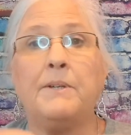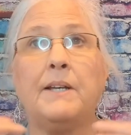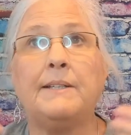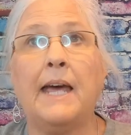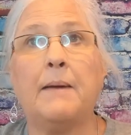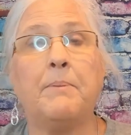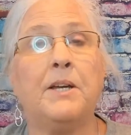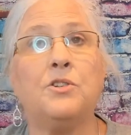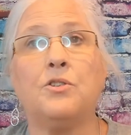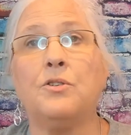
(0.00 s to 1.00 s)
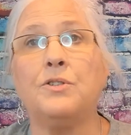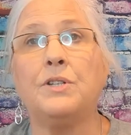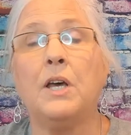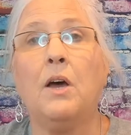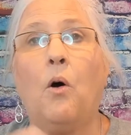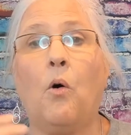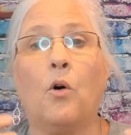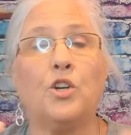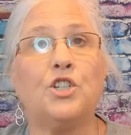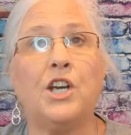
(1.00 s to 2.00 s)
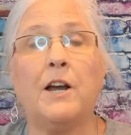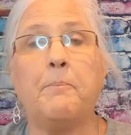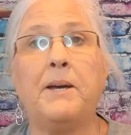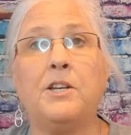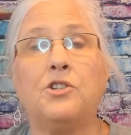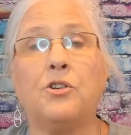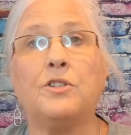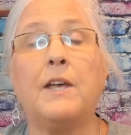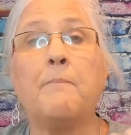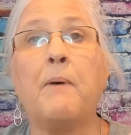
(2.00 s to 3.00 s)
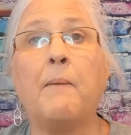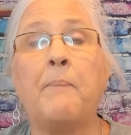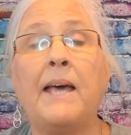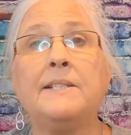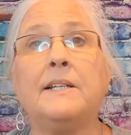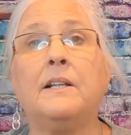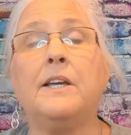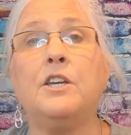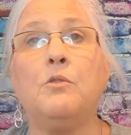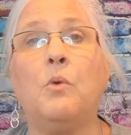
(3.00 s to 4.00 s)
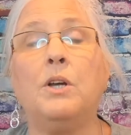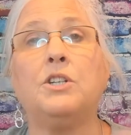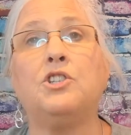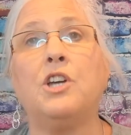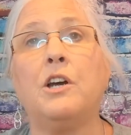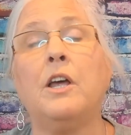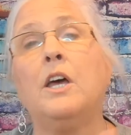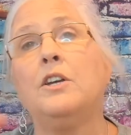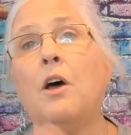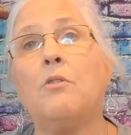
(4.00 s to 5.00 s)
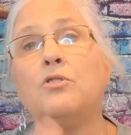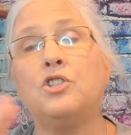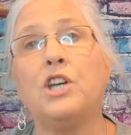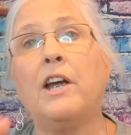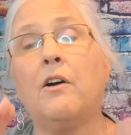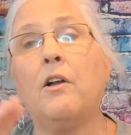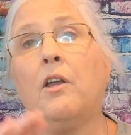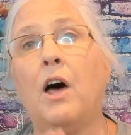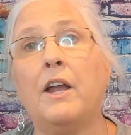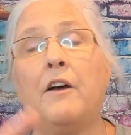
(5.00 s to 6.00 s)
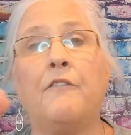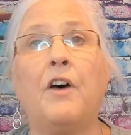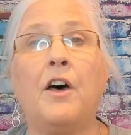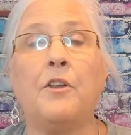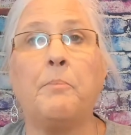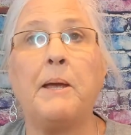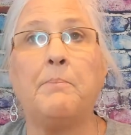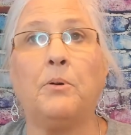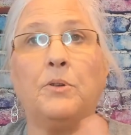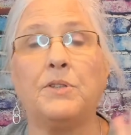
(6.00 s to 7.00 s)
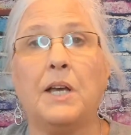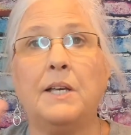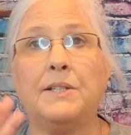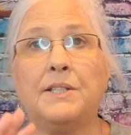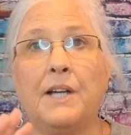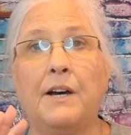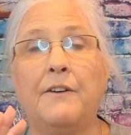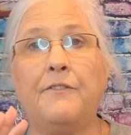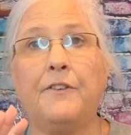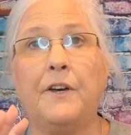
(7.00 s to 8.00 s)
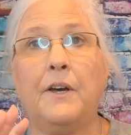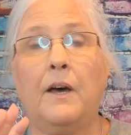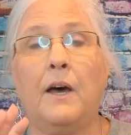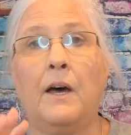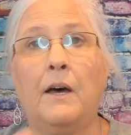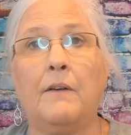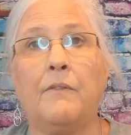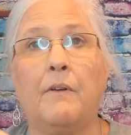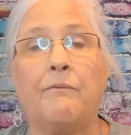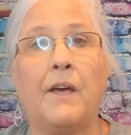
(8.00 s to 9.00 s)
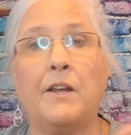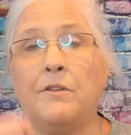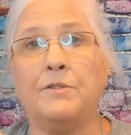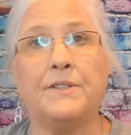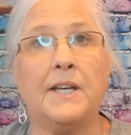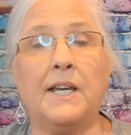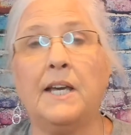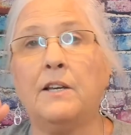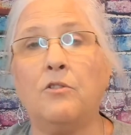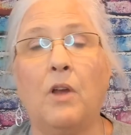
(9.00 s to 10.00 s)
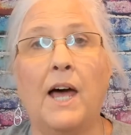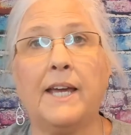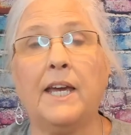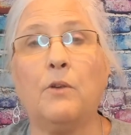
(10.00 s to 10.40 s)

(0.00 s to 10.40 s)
take pictures or share pictures. But basically, you want to share. Don't share a lot of other people's stuff that you see and you like it.